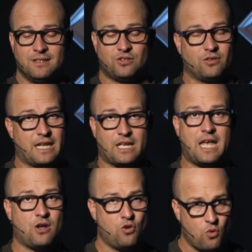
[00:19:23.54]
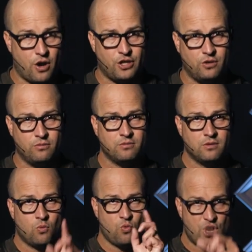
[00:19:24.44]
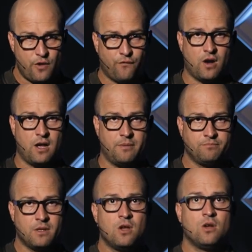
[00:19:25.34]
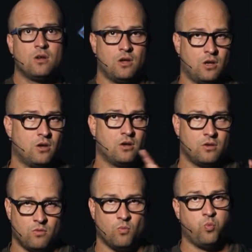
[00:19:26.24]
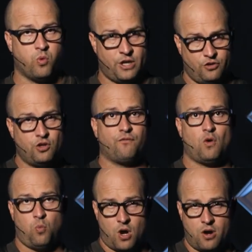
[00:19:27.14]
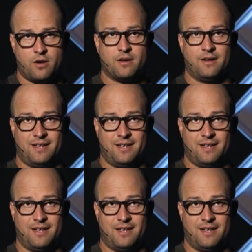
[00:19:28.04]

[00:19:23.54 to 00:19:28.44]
So like, hey, who are you? Where are you from? What do you do for work?